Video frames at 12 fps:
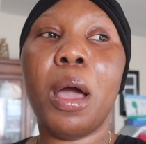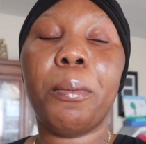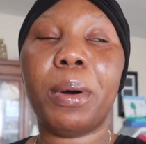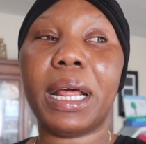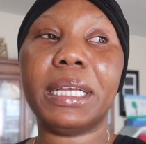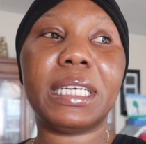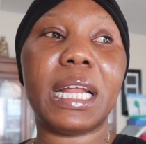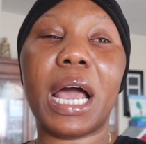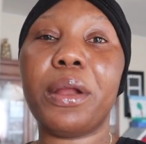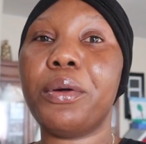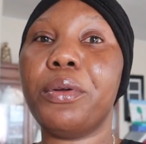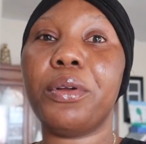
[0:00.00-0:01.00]
But I said,
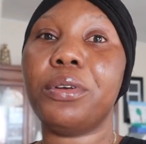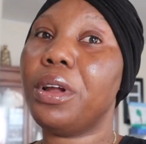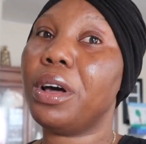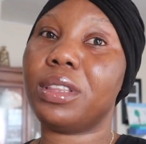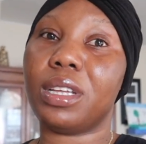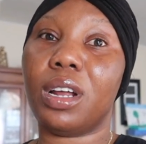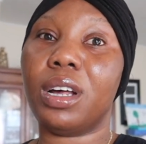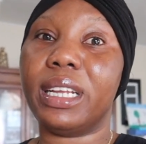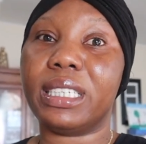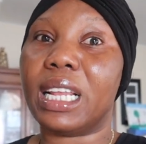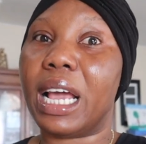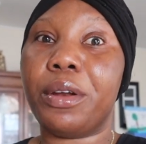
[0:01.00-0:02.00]
I don't know nothing,
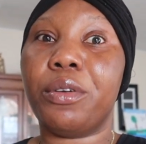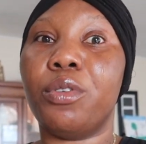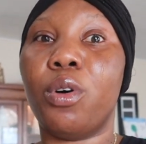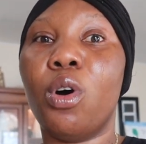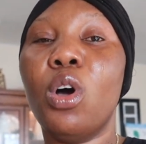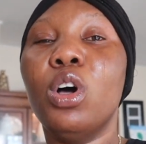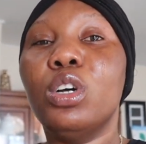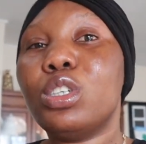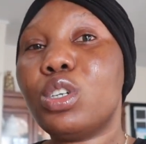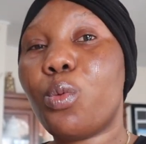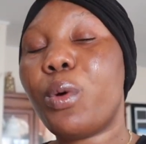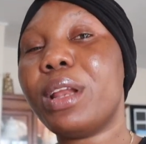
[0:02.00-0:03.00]
honestly, I don't know.
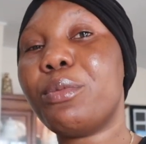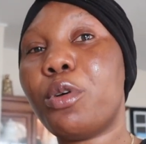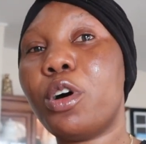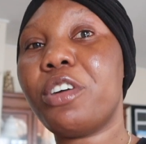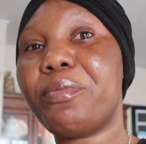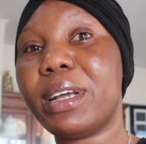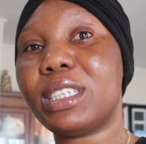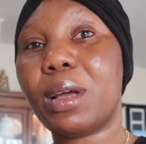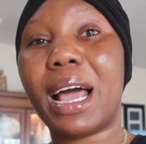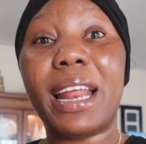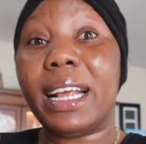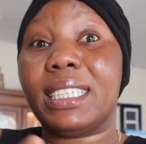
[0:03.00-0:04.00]
So when one of my,
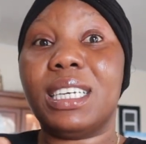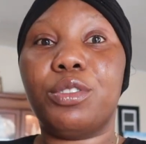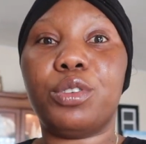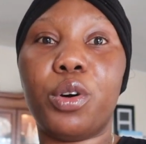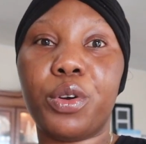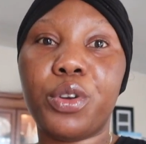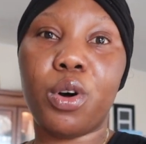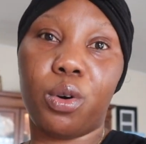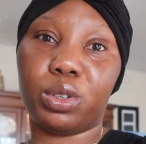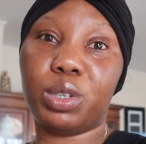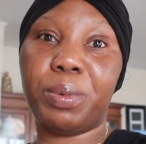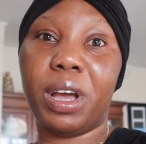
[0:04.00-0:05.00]
and I still don't
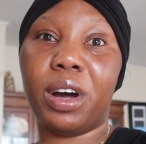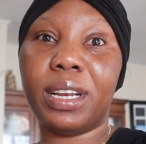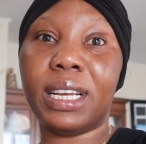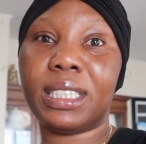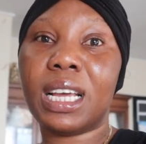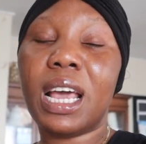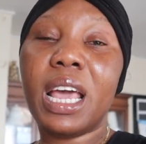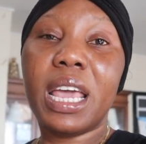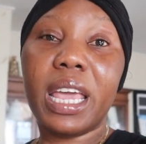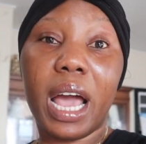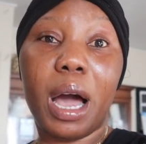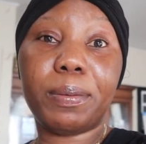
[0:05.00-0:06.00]
know, to be honest.
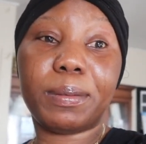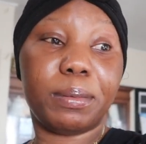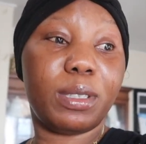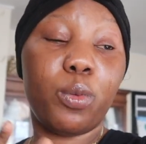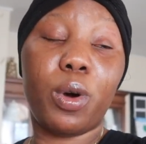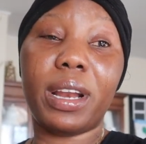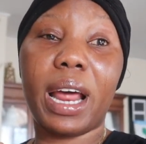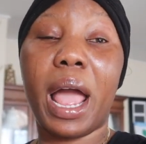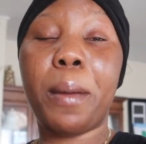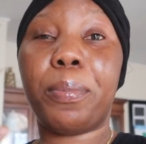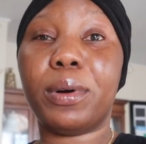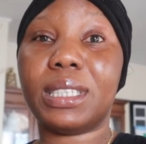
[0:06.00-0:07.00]
It helps, the one
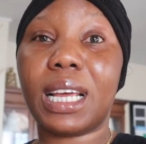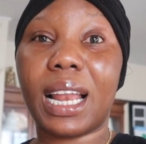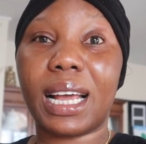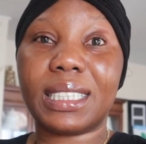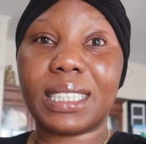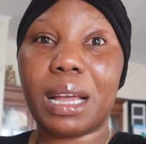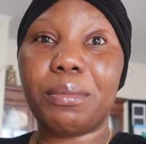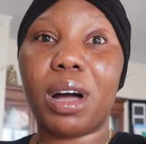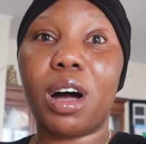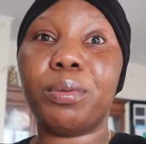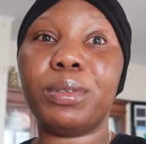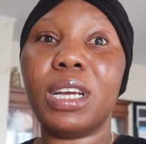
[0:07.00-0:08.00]
I posted last time
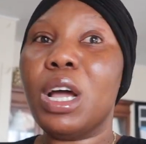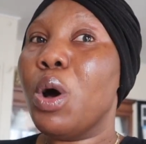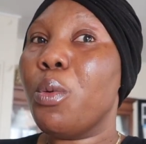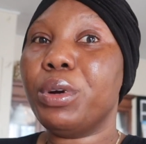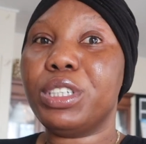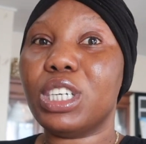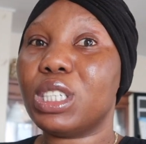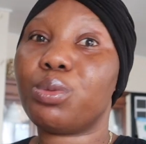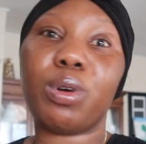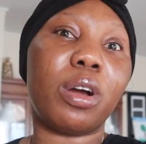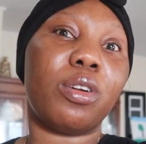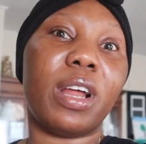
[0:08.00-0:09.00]
helps with just
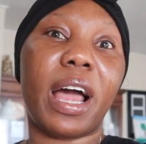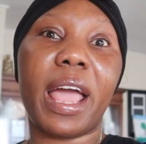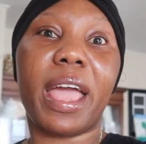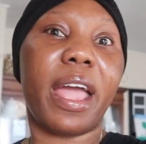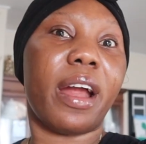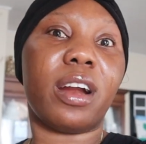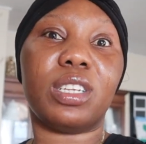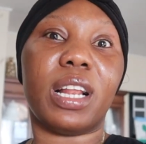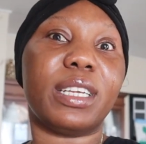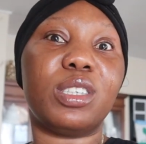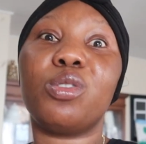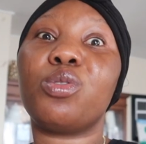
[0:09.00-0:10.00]
regular hair,
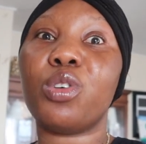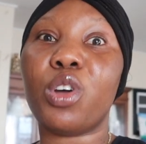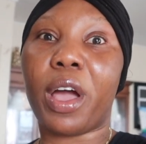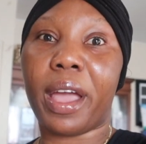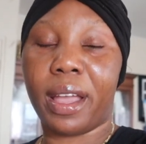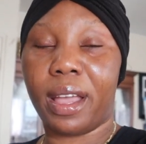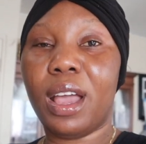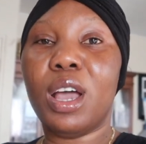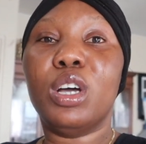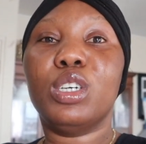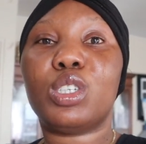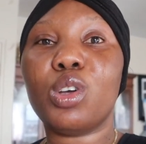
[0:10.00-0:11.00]
like to grow your hair.
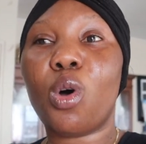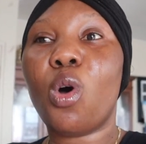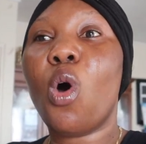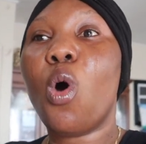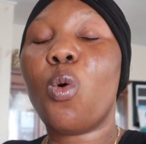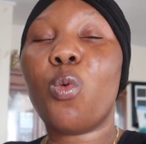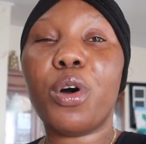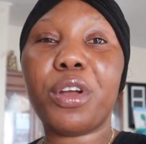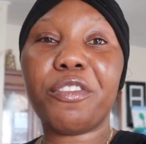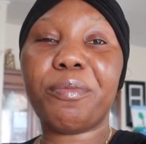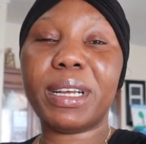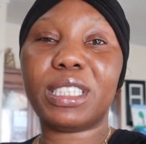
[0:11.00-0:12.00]
So one
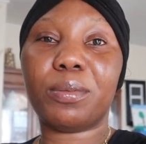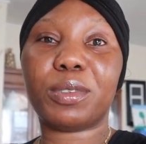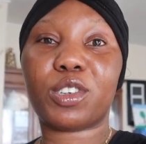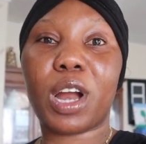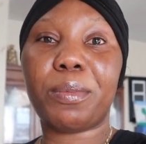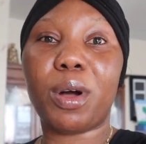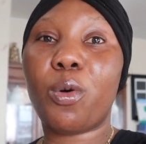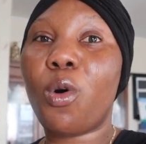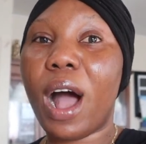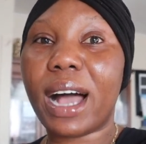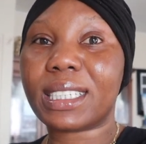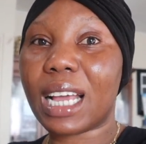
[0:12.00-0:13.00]
of my subscriber who
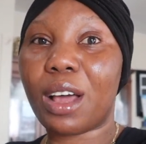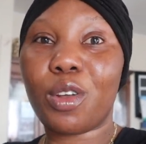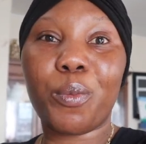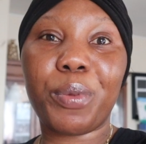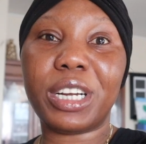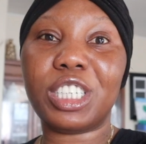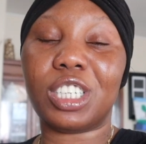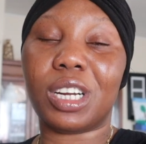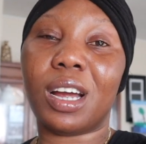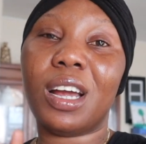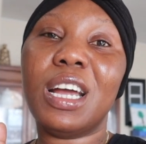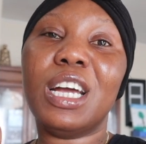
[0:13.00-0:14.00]
has
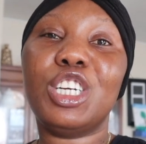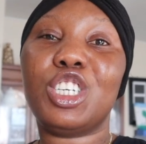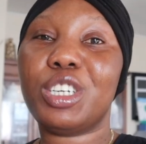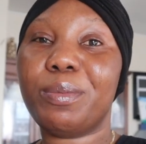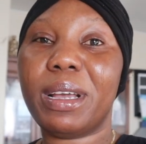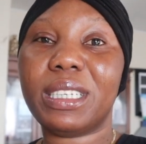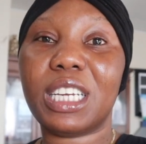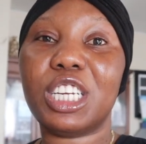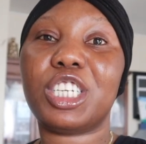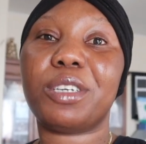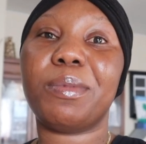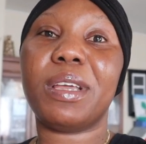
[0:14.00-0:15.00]
alopecia, she
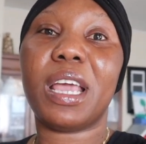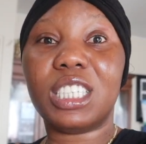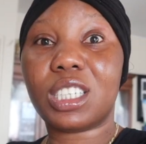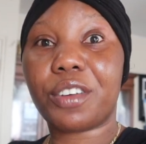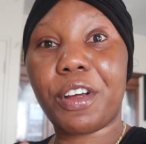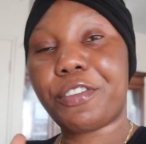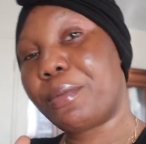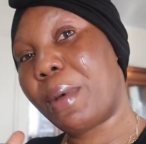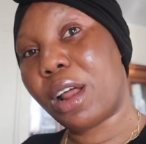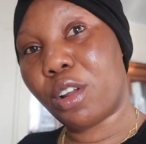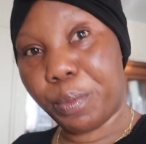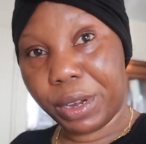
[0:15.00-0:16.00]
messaged me, she suffered from
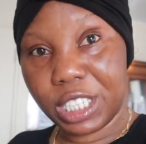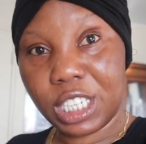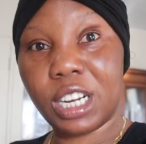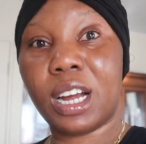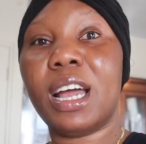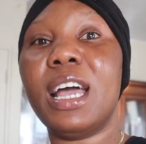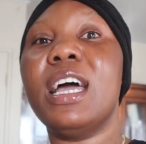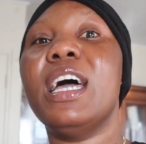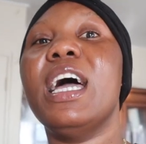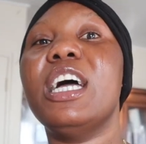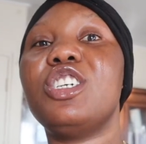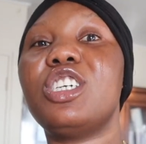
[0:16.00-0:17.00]
alopecia
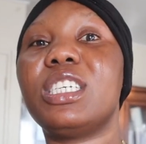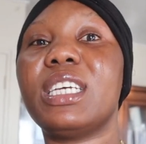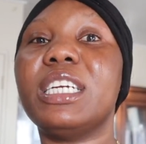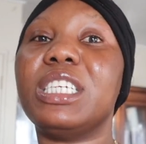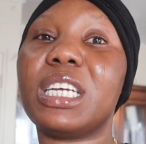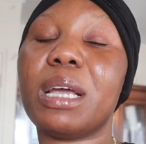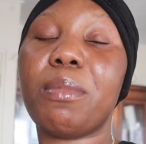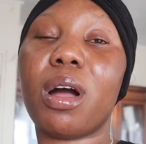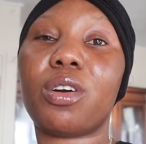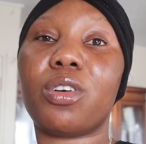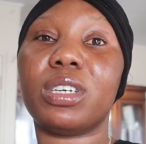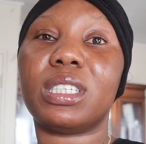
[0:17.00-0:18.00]
and she said she came
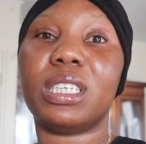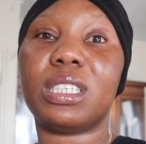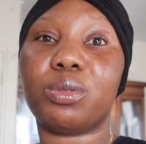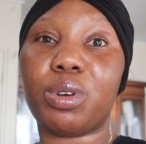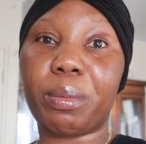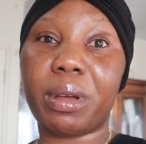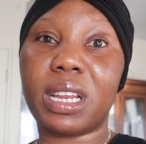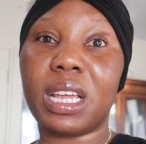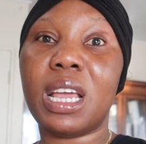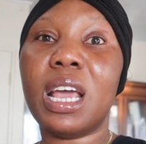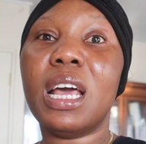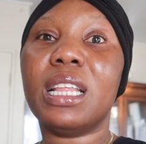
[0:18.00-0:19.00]
across this
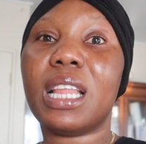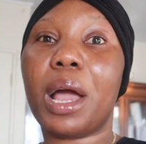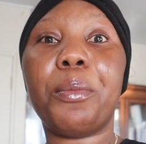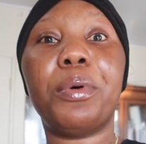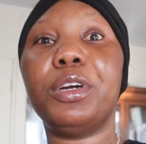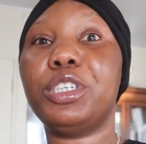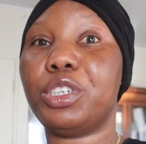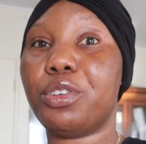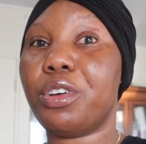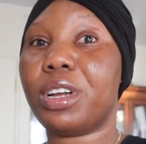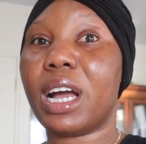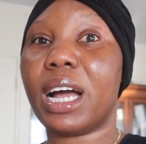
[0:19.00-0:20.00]
remedy that I want to show
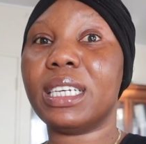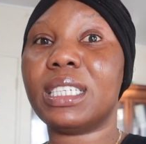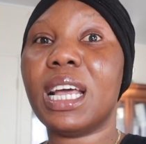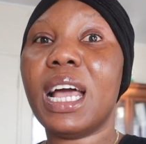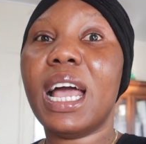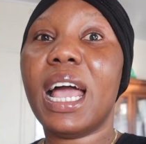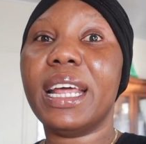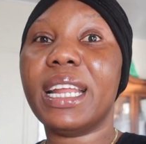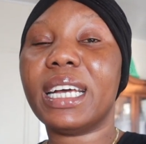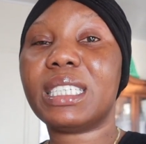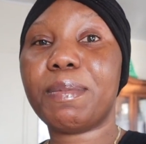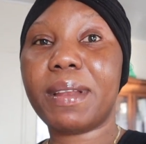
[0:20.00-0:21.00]
you guys and it
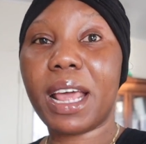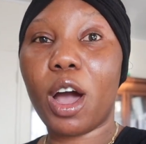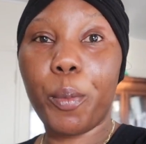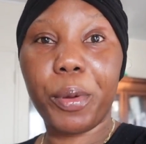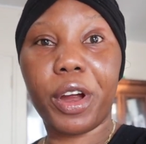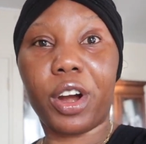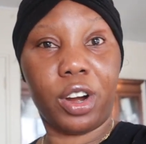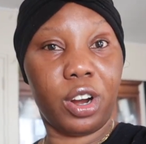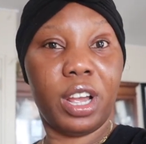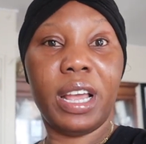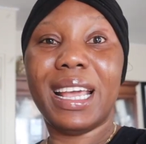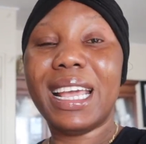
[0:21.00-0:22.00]
has been helping
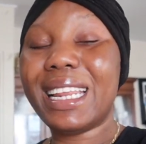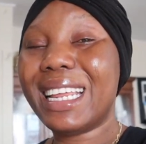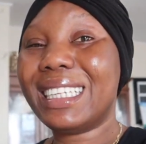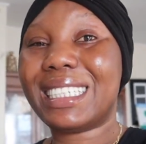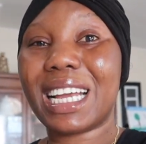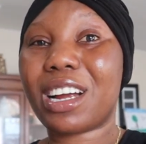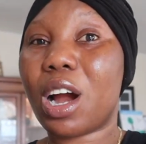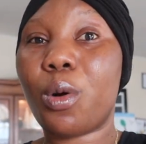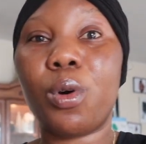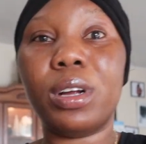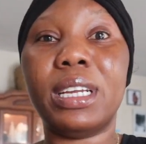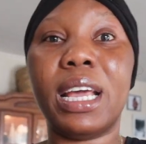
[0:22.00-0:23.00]
her. It didn't take her
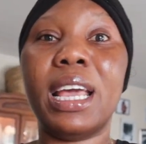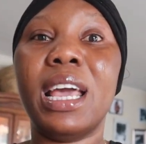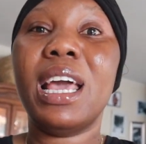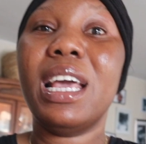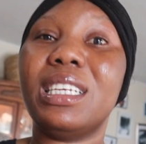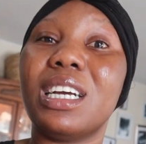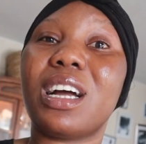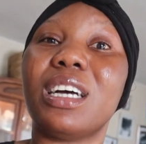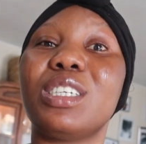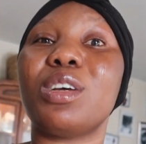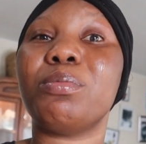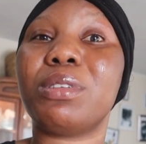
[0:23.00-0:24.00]
one day, it took her
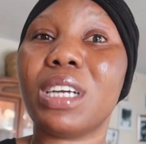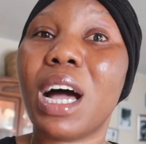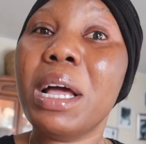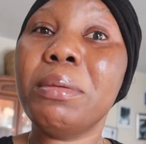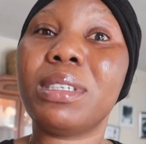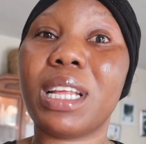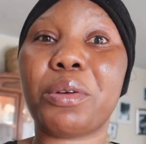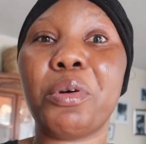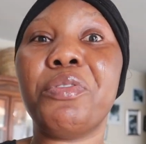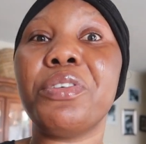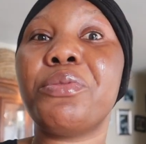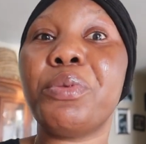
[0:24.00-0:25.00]
some times, like
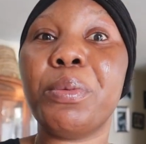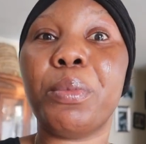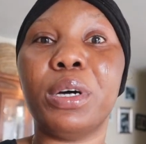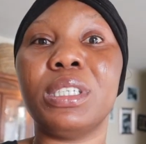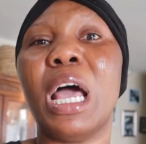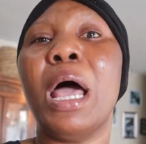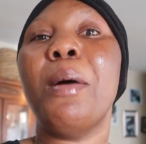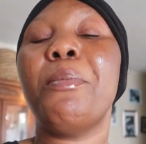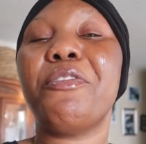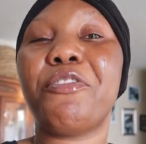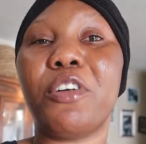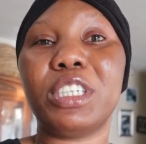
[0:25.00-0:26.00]
over three months
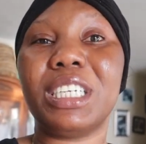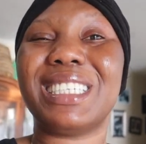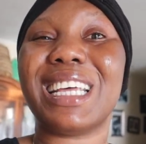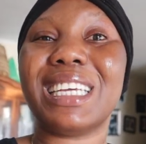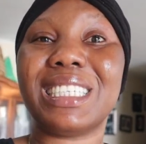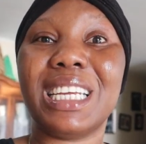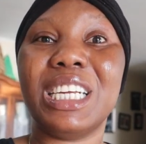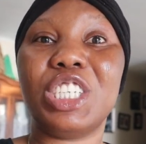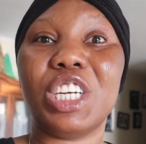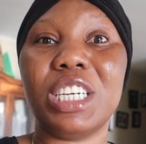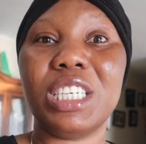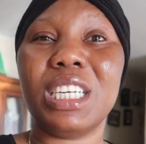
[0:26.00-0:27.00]
before she starts seeing
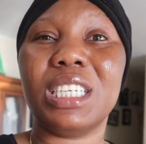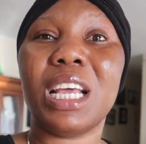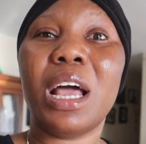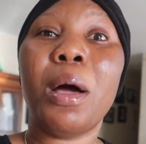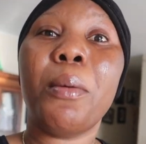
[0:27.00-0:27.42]
changes.